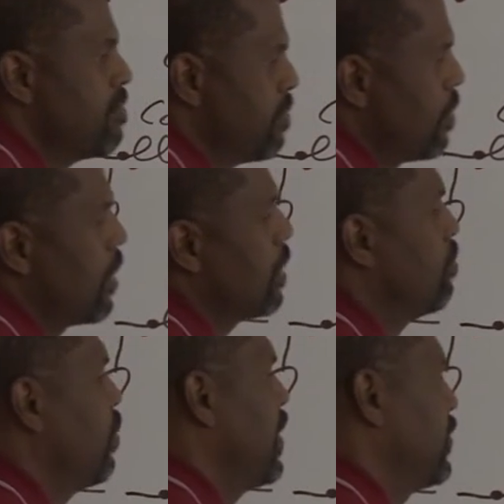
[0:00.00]
for
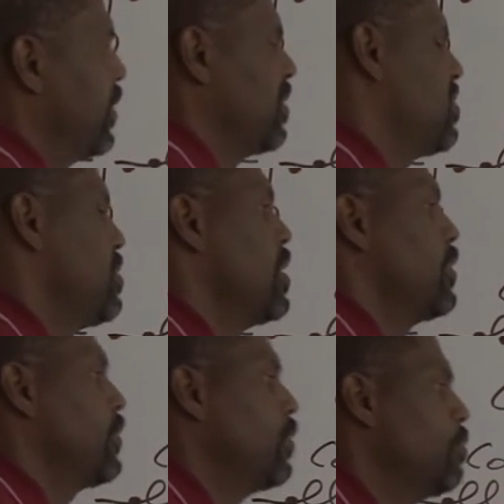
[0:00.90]
compressor.
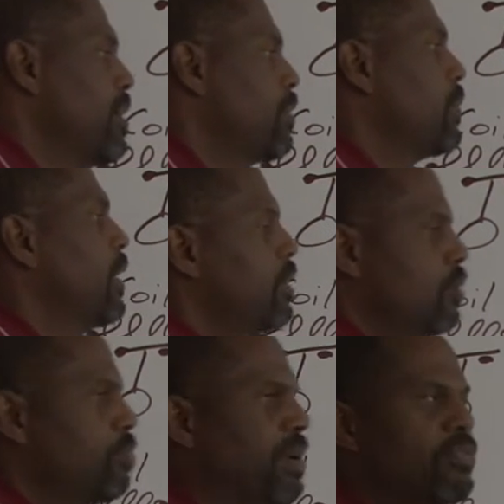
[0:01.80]
So no matter what,
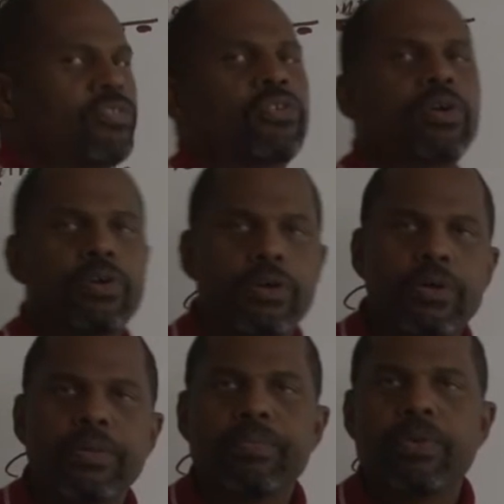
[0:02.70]
just be a
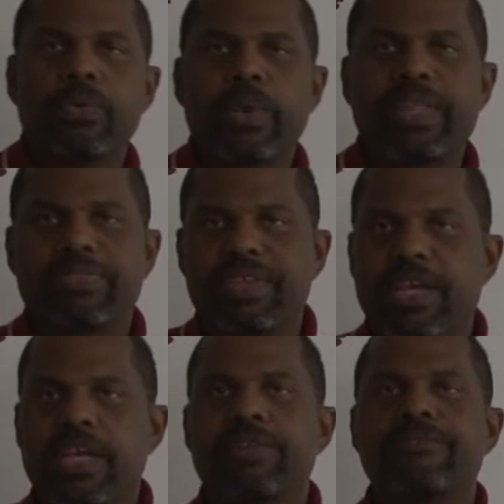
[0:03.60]
circle with
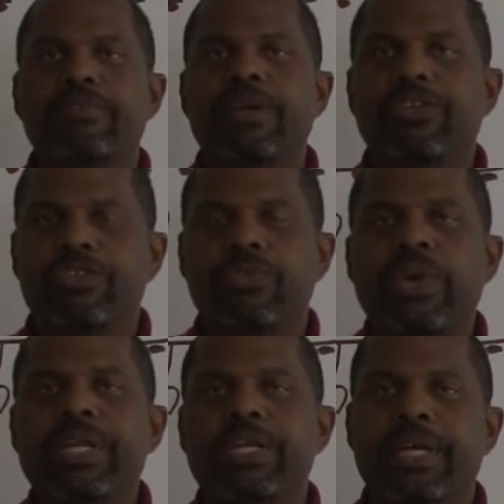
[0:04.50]
the information
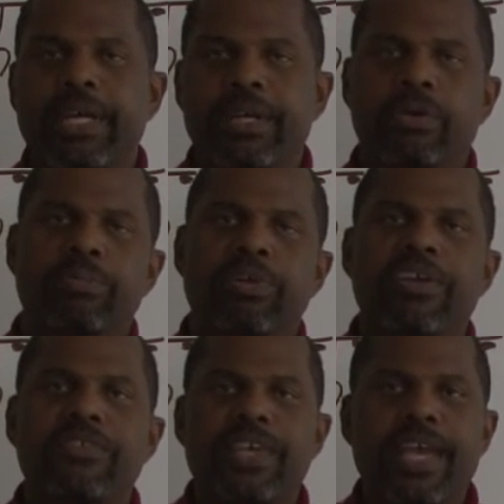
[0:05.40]
written in or
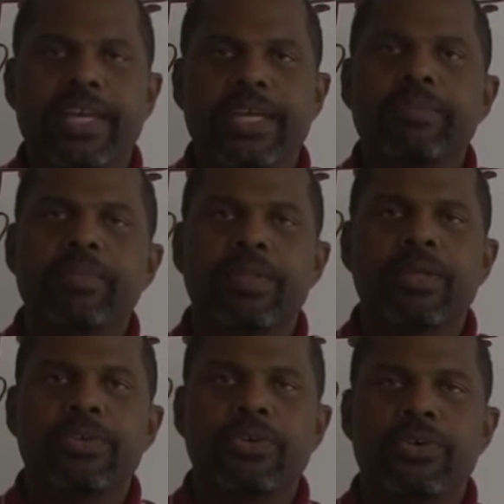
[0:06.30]
abbreviated
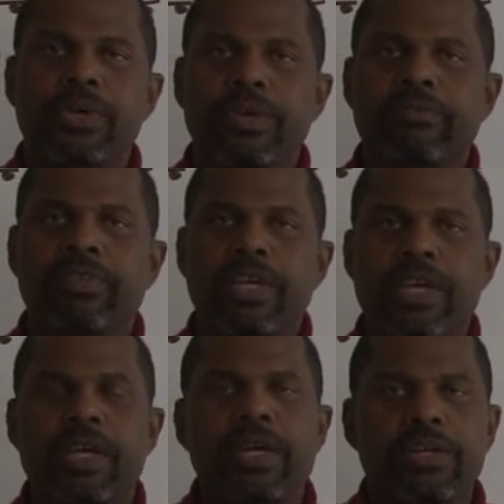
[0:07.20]
to give the
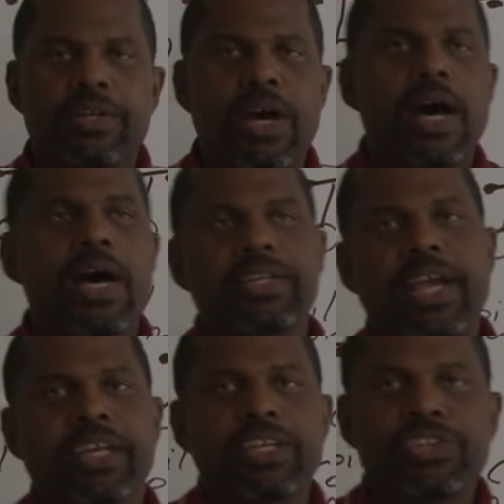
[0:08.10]
uh,
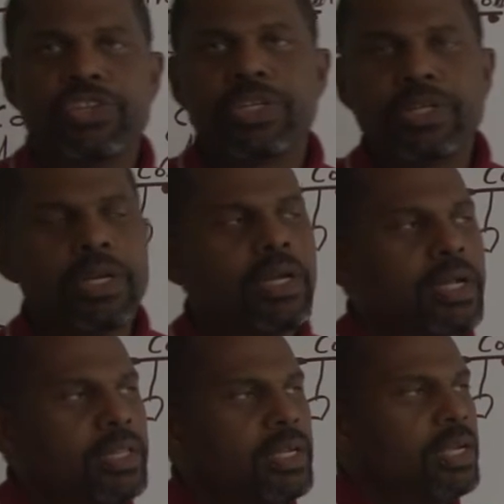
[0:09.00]
technician
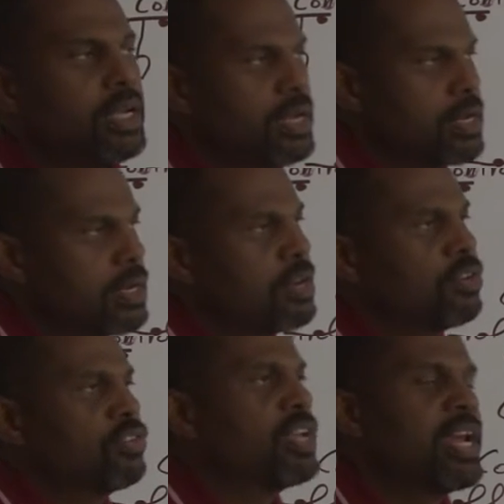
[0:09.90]
the
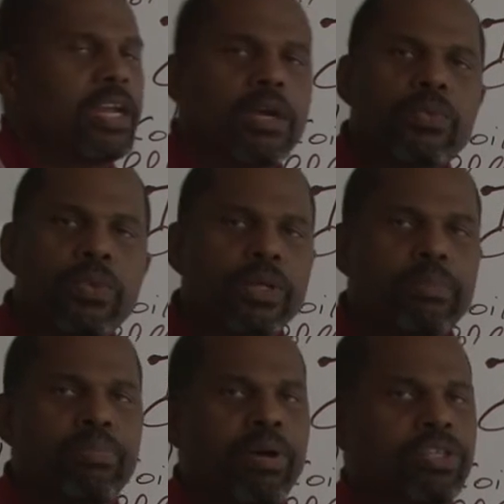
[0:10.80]
understanding of what the
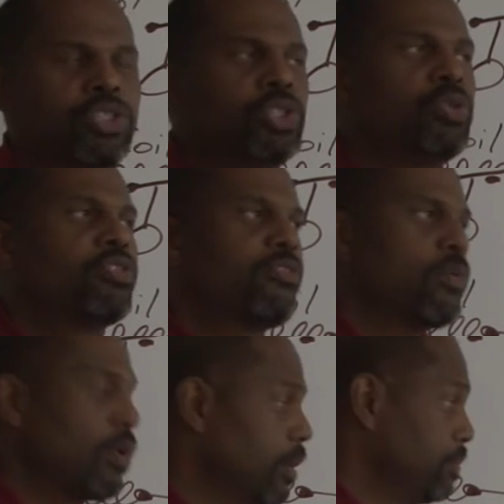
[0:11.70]
part's used
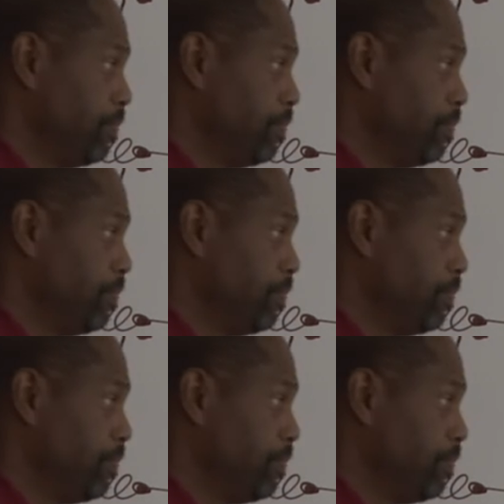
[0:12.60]
for.